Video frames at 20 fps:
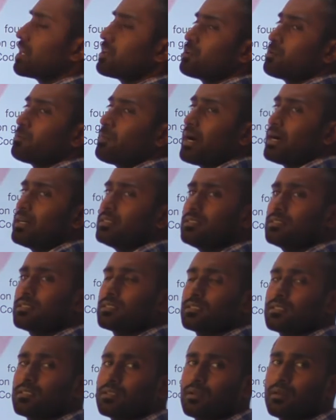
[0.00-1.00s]
can you pass
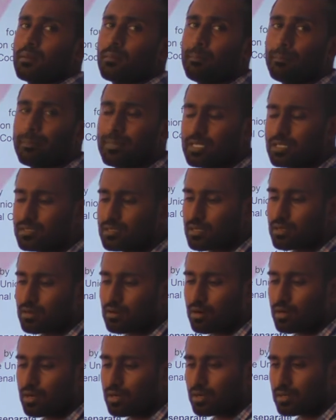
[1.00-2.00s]
bills in
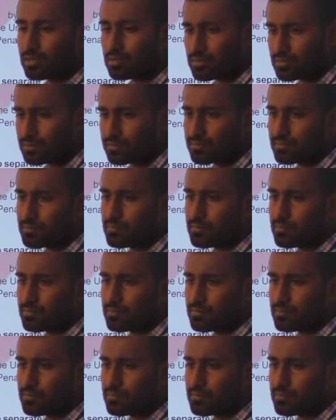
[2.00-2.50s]
order to